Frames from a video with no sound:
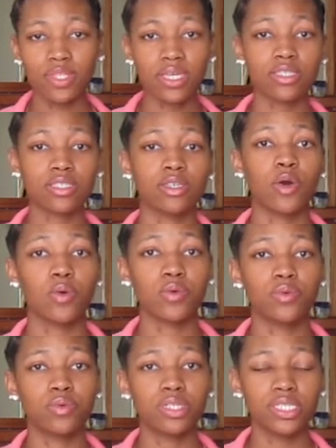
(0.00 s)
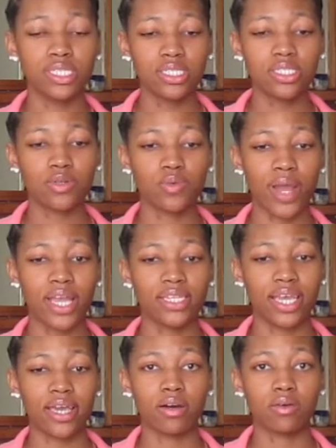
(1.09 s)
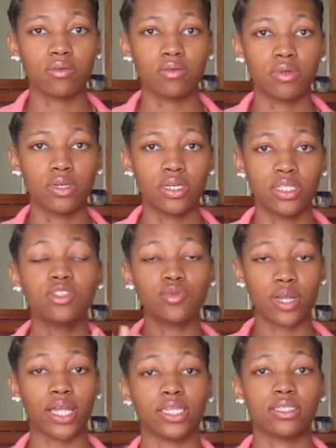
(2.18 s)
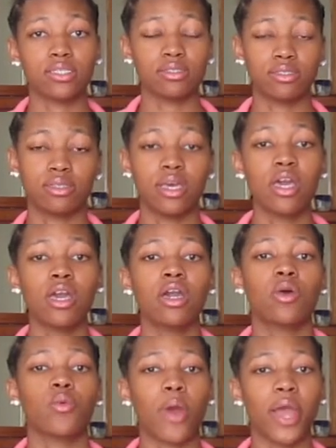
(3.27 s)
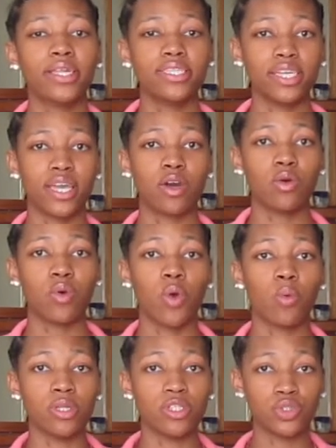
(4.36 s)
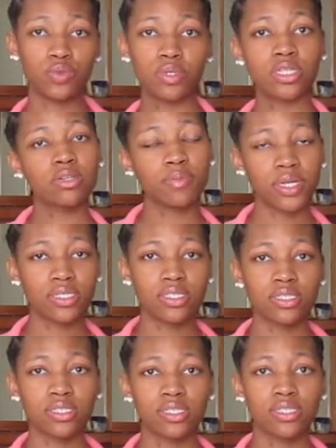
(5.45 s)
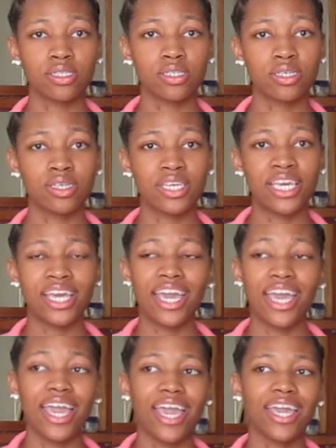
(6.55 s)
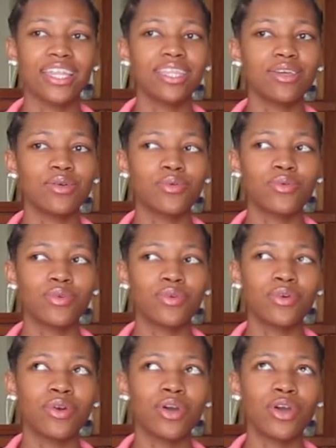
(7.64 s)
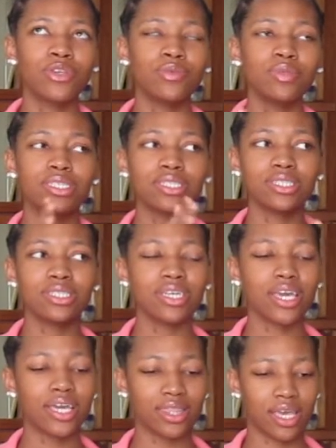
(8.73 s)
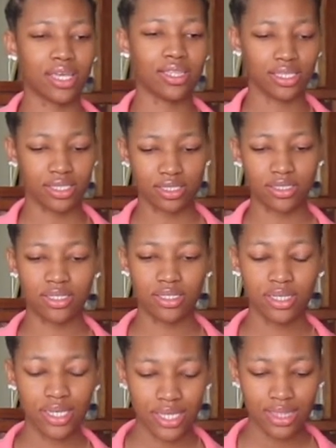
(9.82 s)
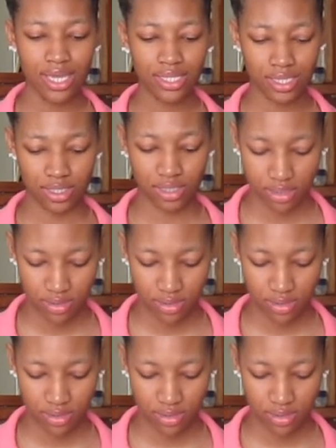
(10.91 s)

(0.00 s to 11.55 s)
So you really need to write down, this is what I did. Write down what you want in a person, and then you need to look at that list. Look at that list.